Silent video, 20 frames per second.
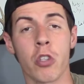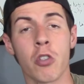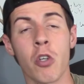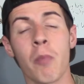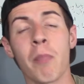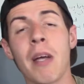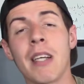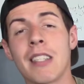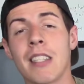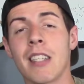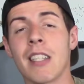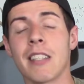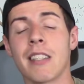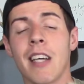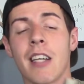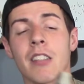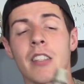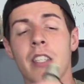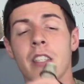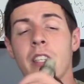So it basically
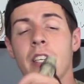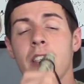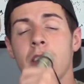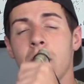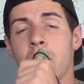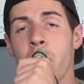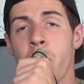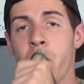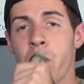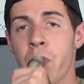sounds like this.